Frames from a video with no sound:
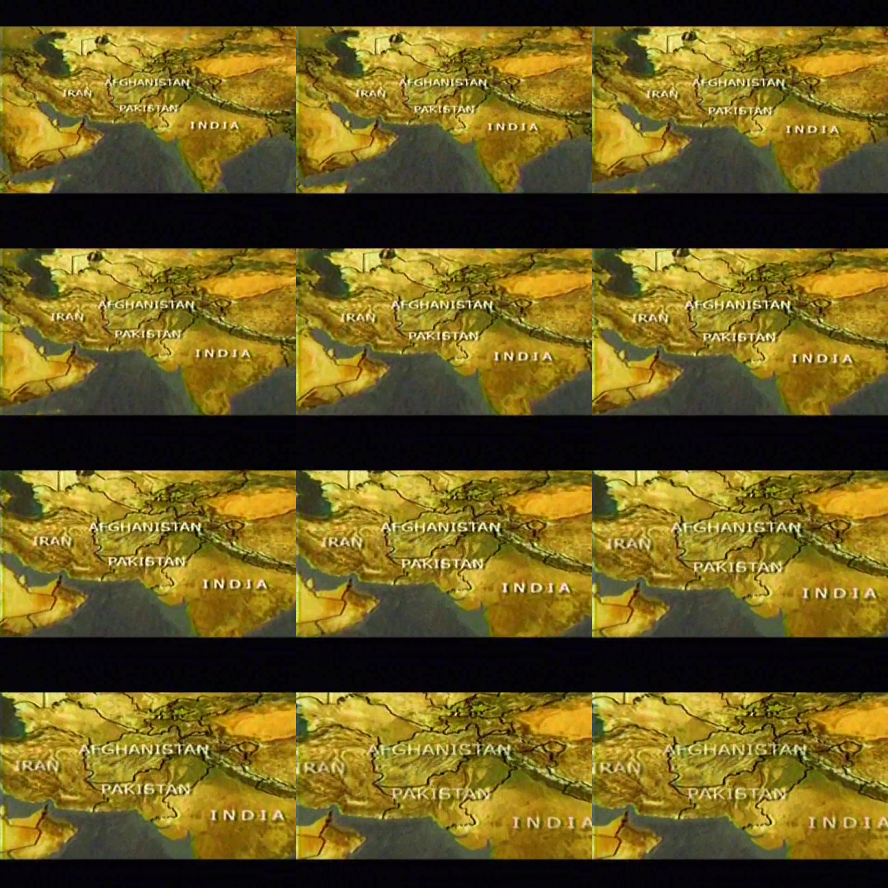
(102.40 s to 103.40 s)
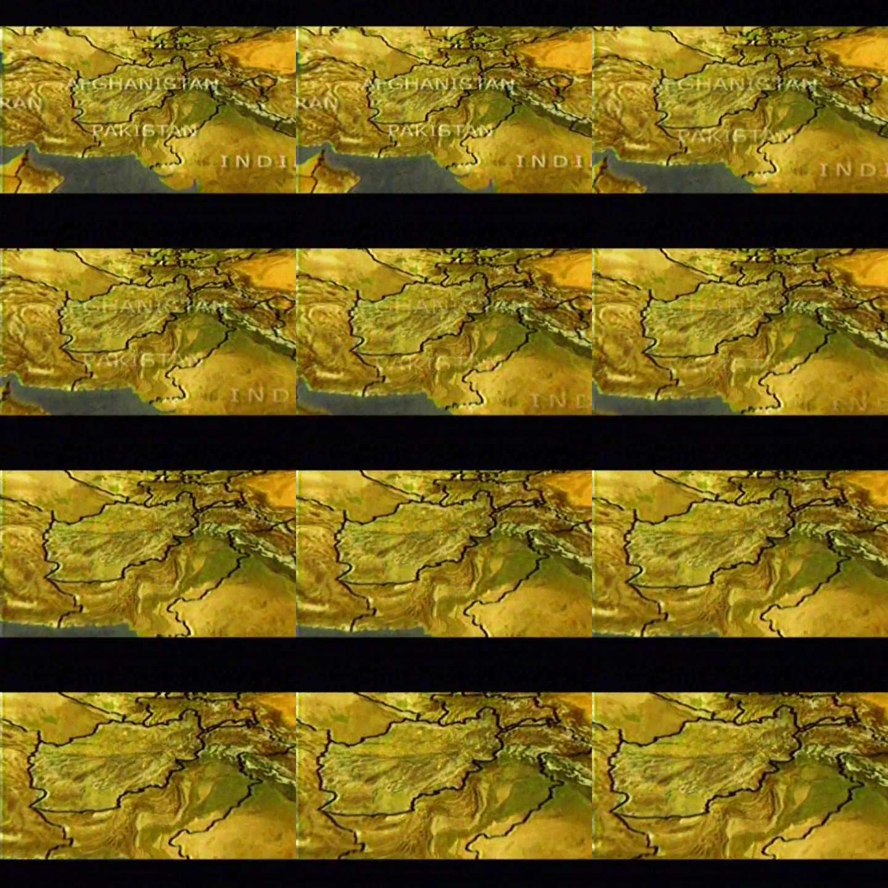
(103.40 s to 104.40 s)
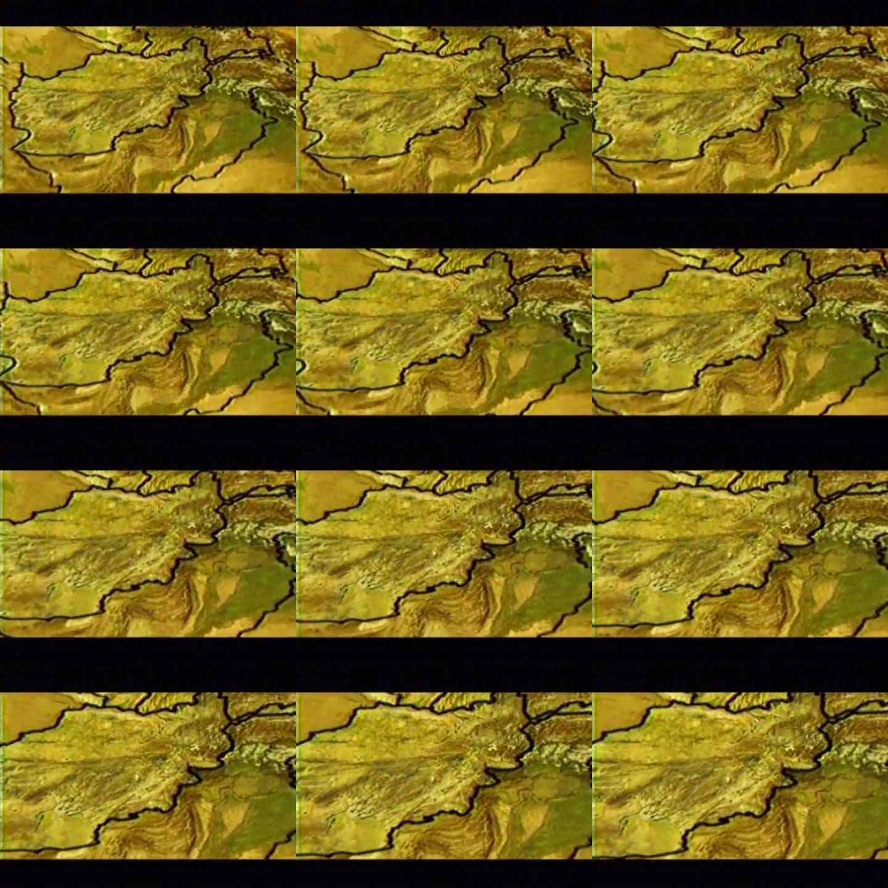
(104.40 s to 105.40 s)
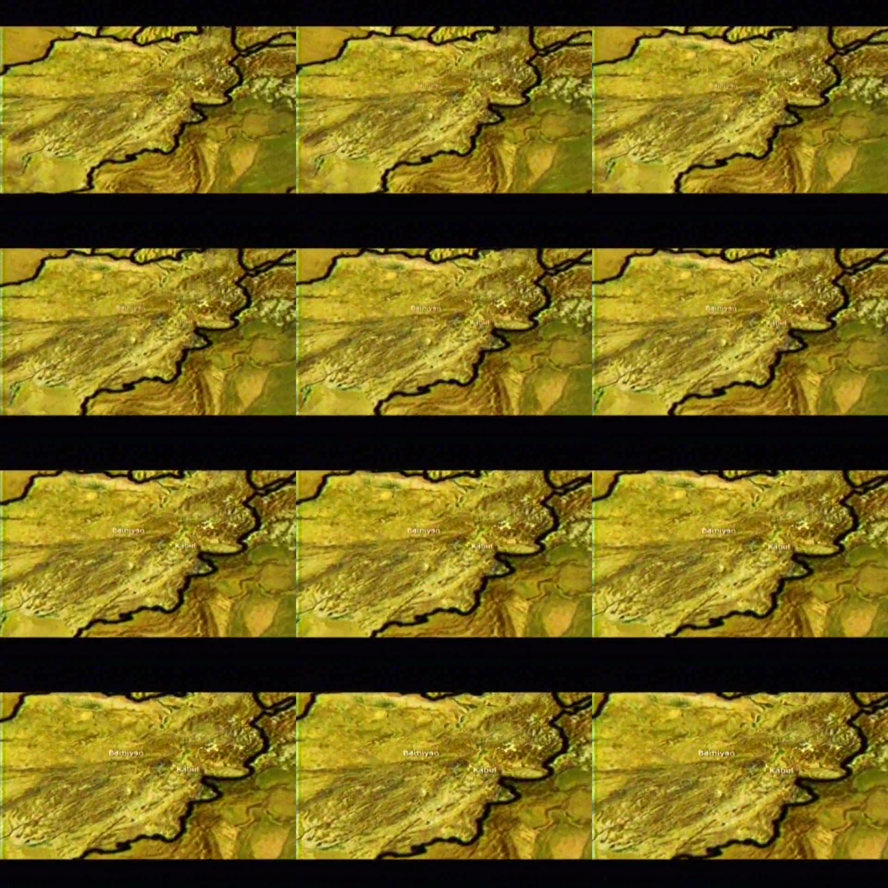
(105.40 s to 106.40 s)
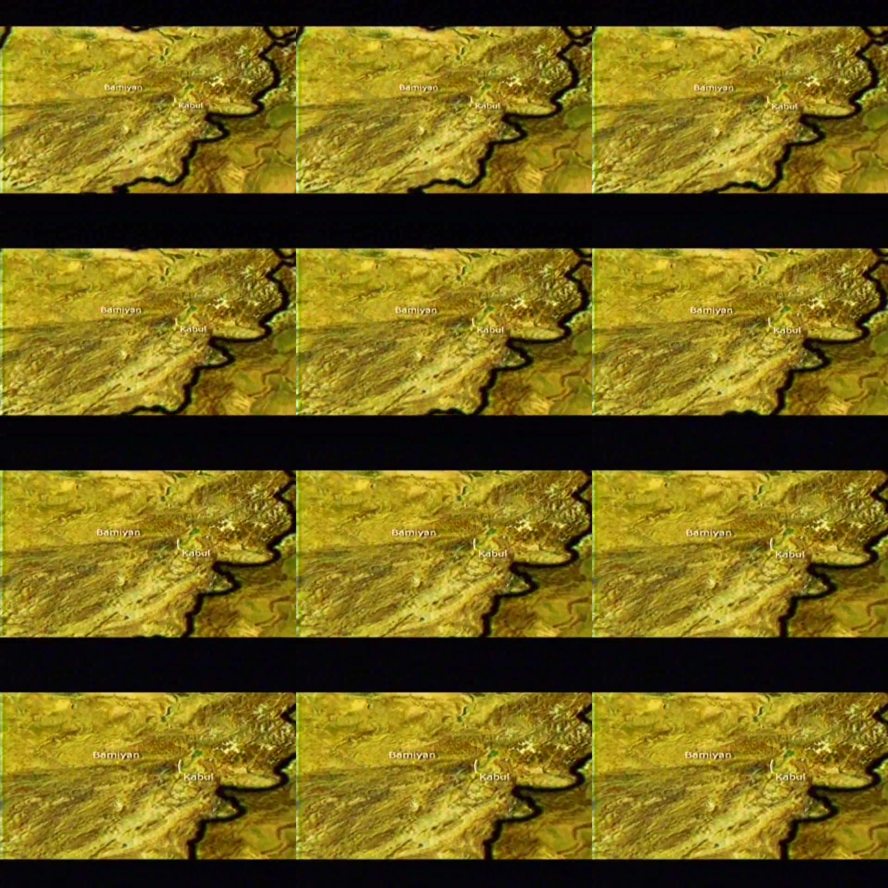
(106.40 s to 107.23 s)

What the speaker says: Nobody's mouth can be seen.